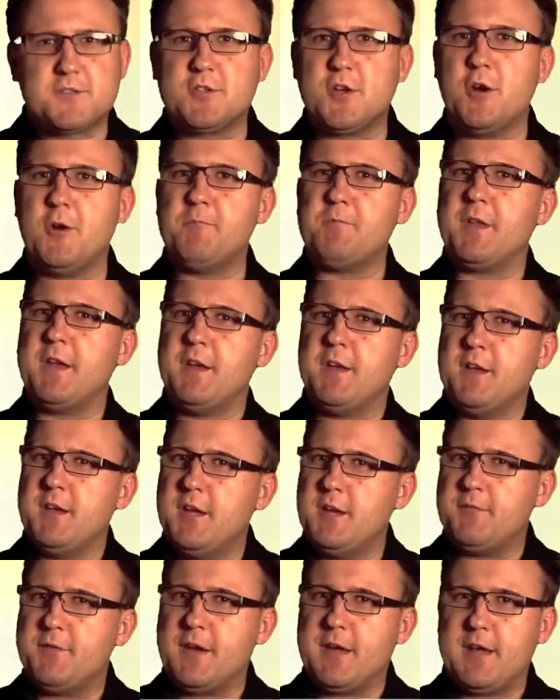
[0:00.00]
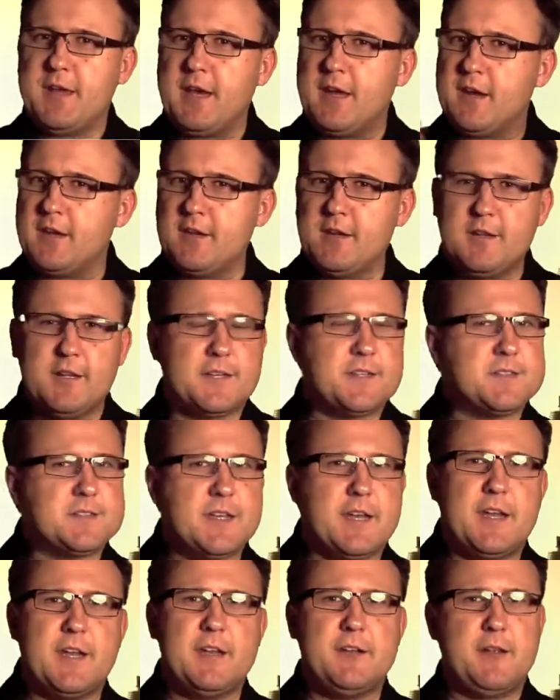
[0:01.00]
So if I get a little
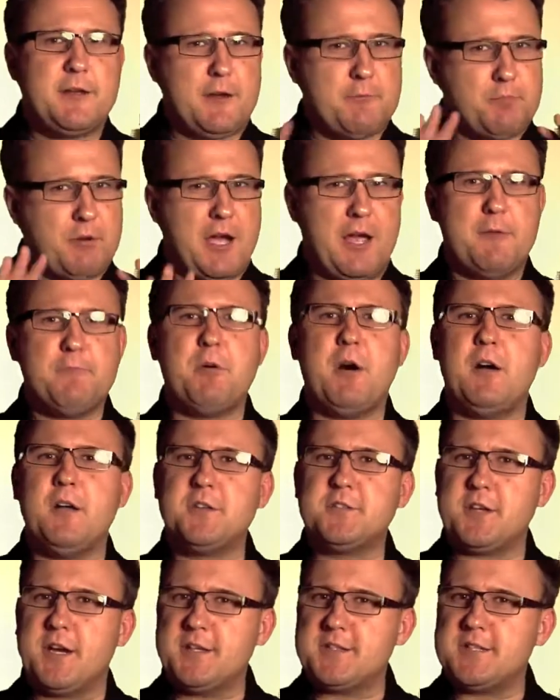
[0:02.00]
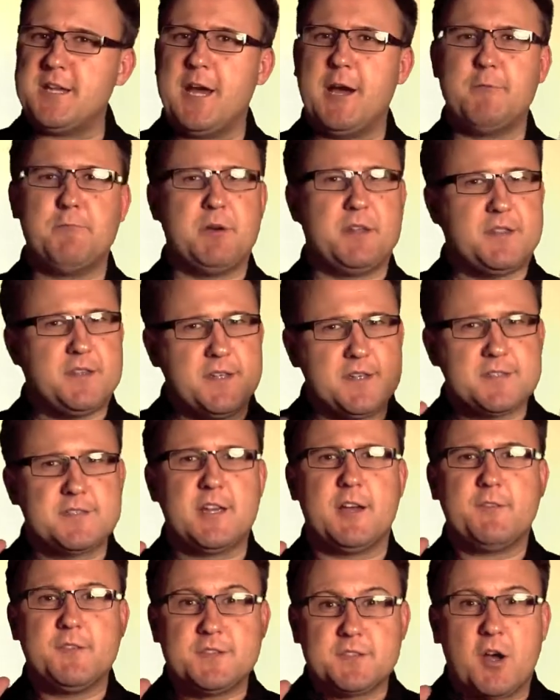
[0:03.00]
excited, I apologize now, but this
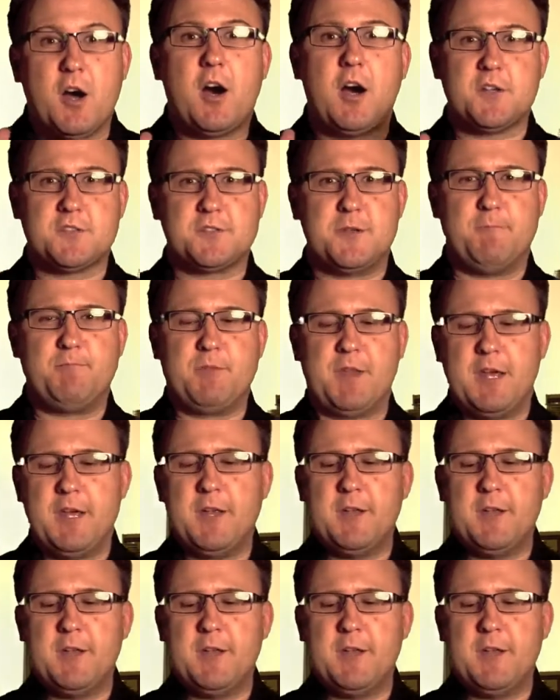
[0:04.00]
stuff is awesome.